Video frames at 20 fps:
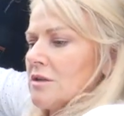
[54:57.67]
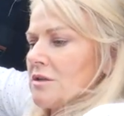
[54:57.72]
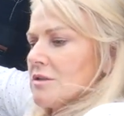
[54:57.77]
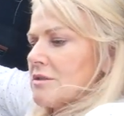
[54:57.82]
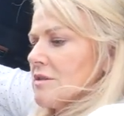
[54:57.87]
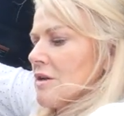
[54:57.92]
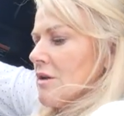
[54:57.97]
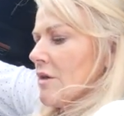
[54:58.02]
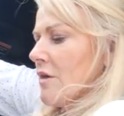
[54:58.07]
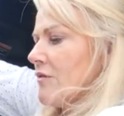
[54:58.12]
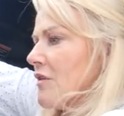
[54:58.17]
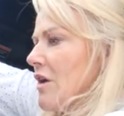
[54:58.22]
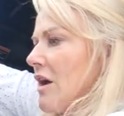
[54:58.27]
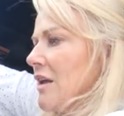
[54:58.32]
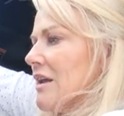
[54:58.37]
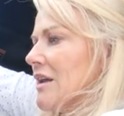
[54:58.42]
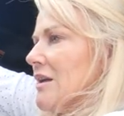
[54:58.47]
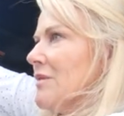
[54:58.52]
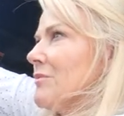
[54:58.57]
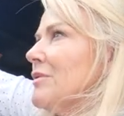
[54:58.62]
So I've
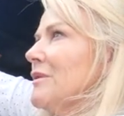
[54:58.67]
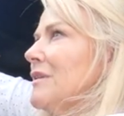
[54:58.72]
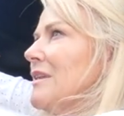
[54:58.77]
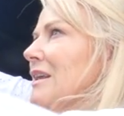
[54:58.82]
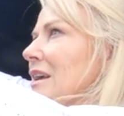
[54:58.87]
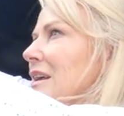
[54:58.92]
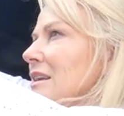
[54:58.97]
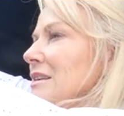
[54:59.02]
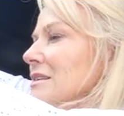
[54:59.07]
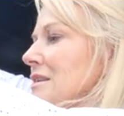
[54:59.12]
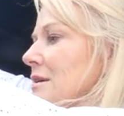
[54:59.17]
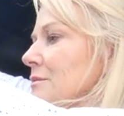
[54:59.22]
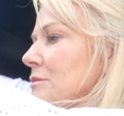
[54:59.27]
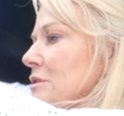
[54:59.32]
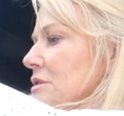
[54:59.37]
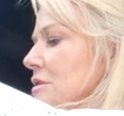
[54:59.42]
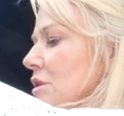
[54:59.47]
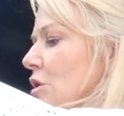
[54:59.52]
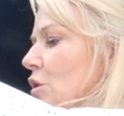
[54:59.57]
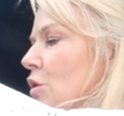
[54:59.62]
got it in place. I'm
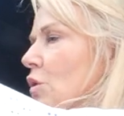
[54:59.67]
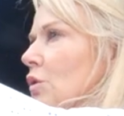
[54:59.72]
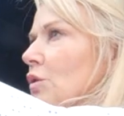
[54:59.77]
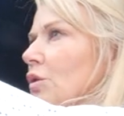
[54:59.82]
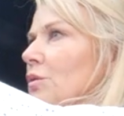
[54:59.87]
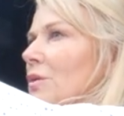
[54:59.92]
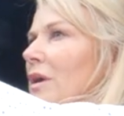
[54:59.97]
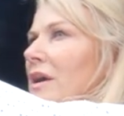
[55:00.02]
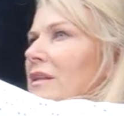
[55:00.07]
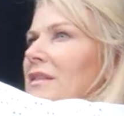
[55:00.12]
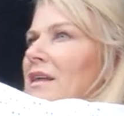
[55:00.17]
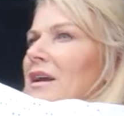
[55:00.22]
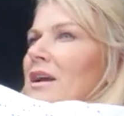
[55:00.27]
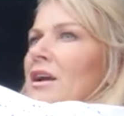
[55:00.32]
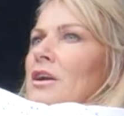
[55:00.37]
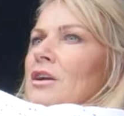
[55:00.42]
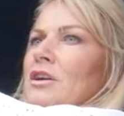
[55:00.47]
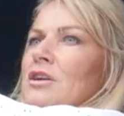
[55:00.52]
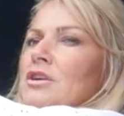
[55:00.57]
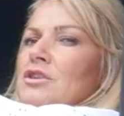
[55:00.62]
just going to hold it right
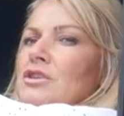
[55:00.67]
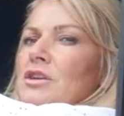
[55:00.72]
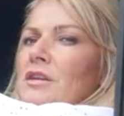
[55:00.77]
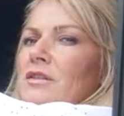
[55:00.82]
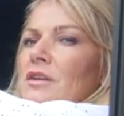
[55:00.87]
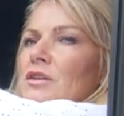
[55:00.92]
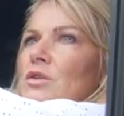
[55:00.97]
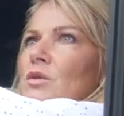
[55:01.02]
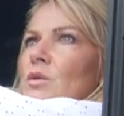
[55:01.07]
there, shut the